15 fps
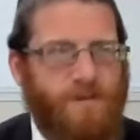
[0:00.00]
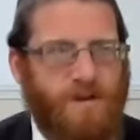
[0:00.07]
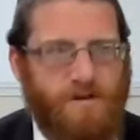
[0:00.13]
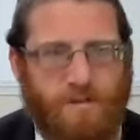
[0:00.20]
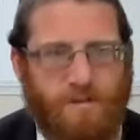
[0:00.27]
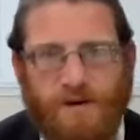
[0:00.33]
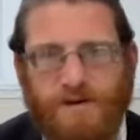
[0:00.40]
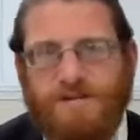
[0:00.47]
the
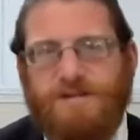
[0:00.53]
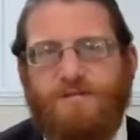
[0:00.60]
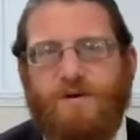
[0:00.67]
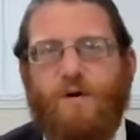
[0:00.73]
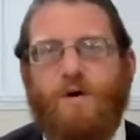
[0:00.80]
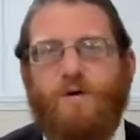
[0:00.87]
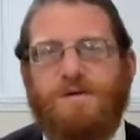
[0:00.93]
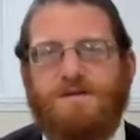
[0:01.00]
poskim
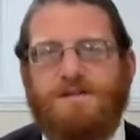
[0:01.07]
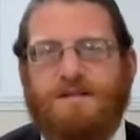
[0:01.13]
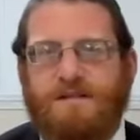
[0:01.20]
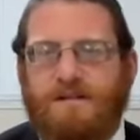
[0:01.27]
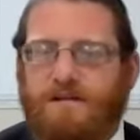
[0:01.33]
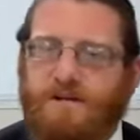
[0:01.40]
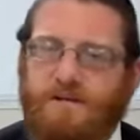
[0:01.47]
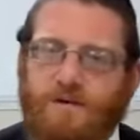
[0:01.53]
are always
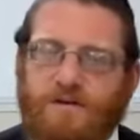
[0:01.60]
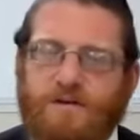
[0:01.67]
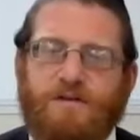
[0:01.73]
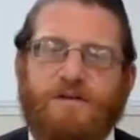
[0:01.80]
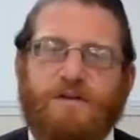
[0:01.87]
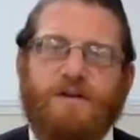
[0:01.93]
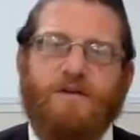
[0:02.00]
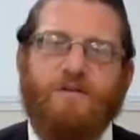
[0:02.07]
dealing with
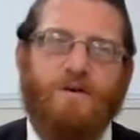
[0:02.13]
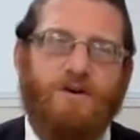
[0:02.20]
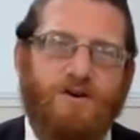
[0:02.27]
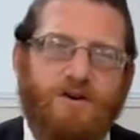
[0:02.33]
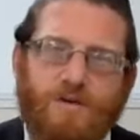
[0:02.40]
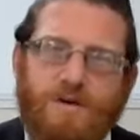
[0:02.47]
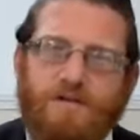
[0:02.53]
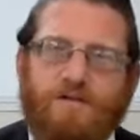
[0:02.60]
when
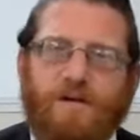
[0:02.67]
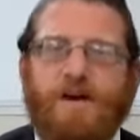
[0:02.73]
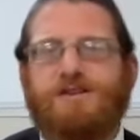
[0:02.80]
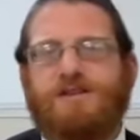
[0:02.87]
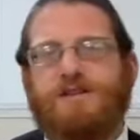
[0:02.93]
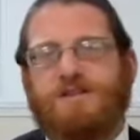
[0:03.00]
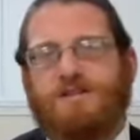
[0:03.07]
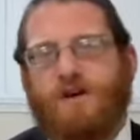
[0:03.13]
new
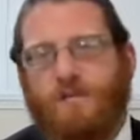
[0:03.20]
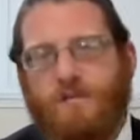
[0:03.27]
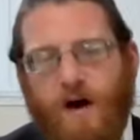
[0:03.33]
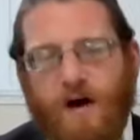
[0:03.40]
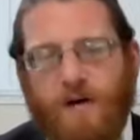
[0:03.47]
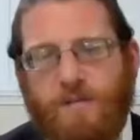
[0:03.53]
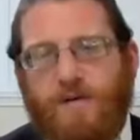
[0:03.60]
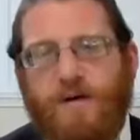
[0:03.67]
innovations come
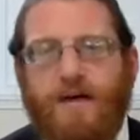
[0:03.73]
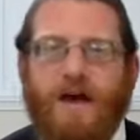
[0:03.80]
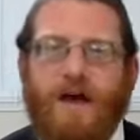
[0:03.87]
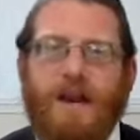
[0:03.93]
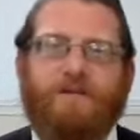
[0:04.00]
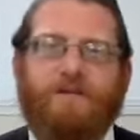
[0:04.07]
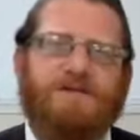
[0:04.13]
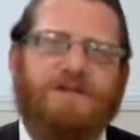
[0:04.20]
up.
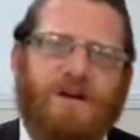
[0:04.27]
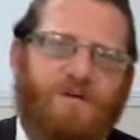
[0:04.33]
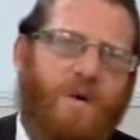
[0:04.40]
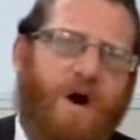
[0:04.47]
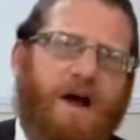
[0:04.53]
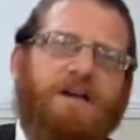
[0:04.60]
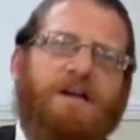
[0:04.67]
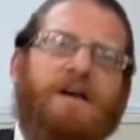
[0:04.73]
And everyone's like,
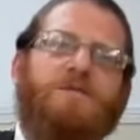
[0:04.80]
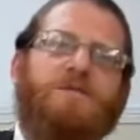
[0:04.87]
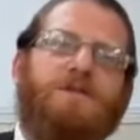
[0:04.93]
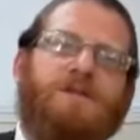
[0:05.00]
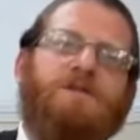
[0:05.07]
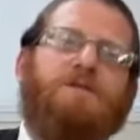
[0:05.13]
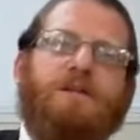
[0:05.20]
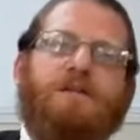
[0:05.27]
why can't we
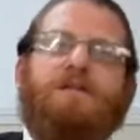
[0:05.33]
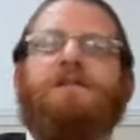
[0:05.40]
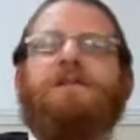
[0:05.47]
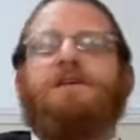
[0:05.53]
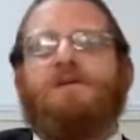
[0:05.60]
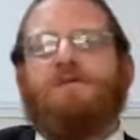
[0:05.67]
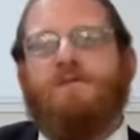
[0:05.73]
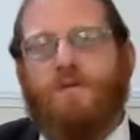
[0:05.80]
do it?
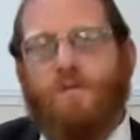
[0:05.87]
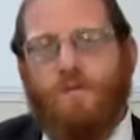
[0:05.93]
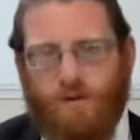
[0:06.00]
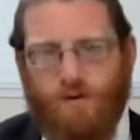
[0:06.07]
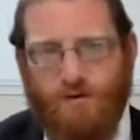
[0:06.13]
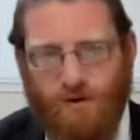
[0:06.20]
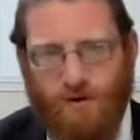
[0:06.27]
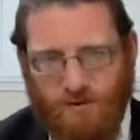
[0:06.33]
Well,
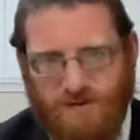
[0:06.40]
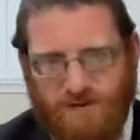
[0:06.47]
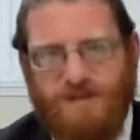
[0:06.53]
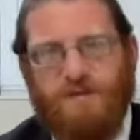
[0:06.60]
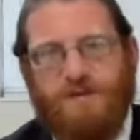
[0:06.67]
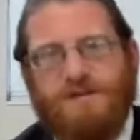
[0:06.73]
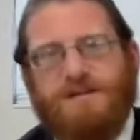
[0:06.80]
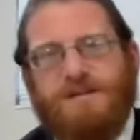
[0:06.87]
you don't see
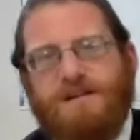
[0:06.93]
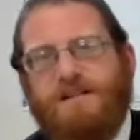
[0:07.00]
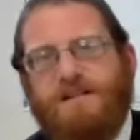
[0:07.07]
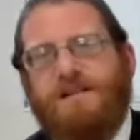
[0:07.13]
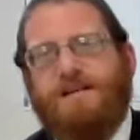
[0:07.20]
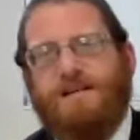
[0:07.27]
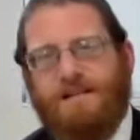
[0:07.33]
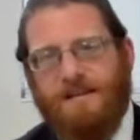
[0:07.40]
where it's going to
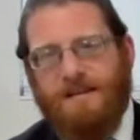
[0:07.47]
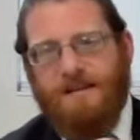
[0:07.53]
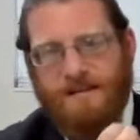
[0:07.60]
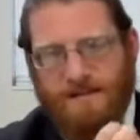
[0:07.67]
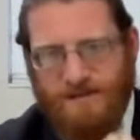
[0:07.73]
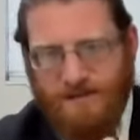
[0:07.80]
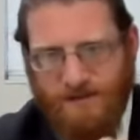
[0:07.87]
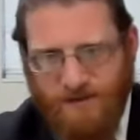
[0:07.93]
lead.
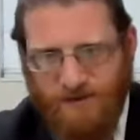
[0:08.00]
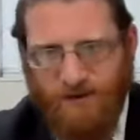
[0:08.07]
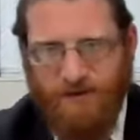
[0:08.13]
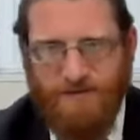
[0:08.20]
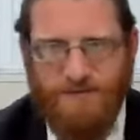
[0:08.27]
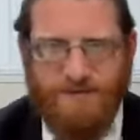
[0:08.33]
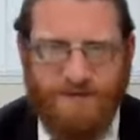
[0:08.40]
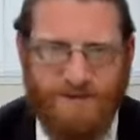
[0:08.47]
These
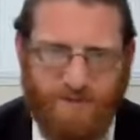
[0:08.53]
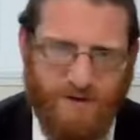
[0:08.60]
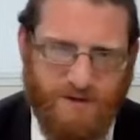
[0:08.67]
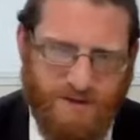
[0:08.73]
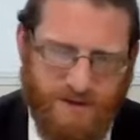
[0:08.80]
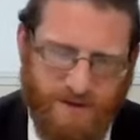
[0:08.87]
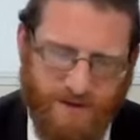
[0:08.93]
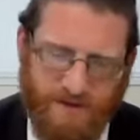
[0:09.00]
Gedolim see where
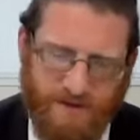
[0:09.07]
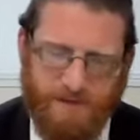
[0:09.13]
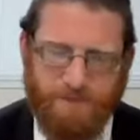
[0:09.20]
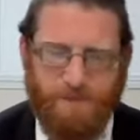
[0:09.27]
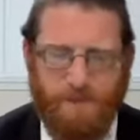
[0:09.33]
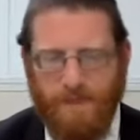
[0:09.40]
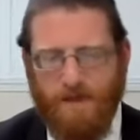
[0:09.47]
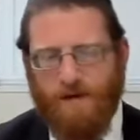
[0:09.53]
it's going to
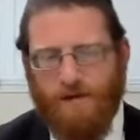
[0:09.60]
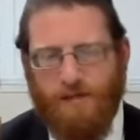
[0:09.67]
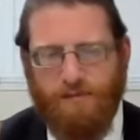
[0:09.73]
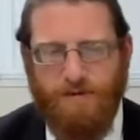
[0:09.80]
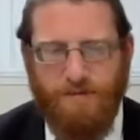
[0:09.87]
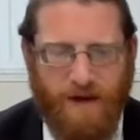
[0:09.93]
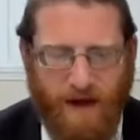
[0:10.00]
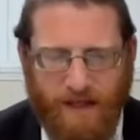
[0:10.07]

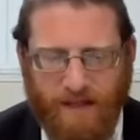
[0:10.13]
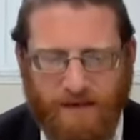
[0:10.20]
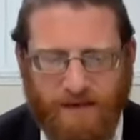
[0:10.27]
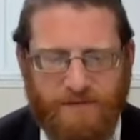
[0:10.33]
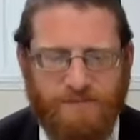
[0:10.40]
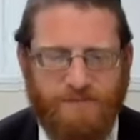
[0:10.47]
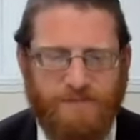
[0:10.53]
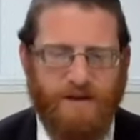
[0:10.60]
lead. 3
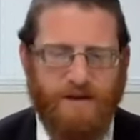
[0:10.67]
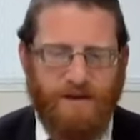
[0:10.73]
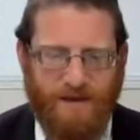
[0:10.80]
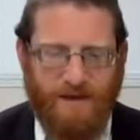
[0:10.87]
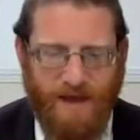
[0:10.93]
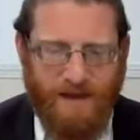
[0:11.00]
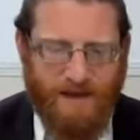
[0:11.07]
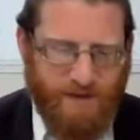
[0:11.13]
mahalchim in
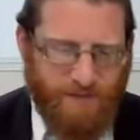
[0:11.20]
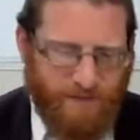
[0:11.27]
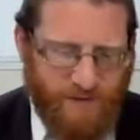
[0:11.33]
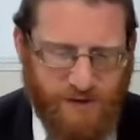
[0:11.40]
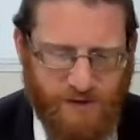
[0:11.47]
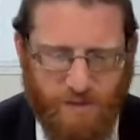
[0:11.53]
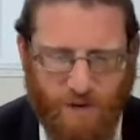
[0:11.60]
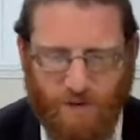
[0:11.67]
Eikev
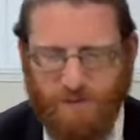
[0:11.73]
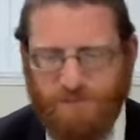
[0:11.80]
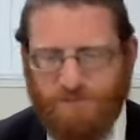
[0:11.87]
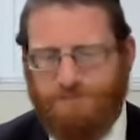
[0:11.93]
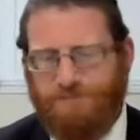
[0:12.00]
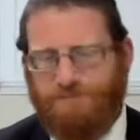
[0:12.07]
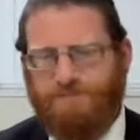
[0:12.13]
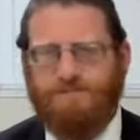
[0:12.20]
Tishmon.
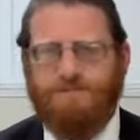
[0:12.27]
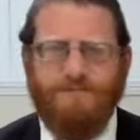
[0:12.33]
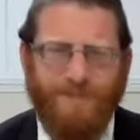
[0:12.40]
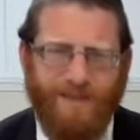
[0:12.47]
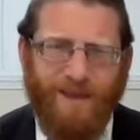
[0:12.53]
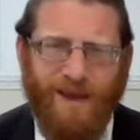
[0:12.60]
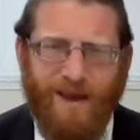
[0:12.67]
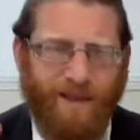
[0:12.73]

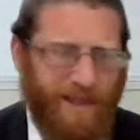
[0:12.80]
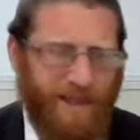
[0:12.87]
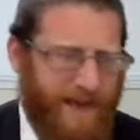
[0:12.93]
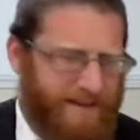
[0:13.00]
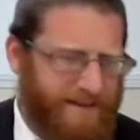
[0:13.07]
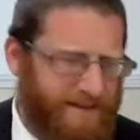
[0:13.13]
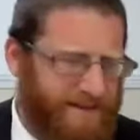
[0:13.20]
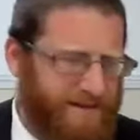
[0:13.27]
And I'll
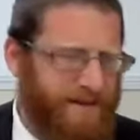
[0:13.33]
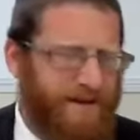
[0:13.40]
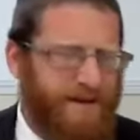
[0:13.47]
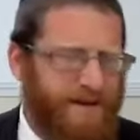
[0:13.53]
end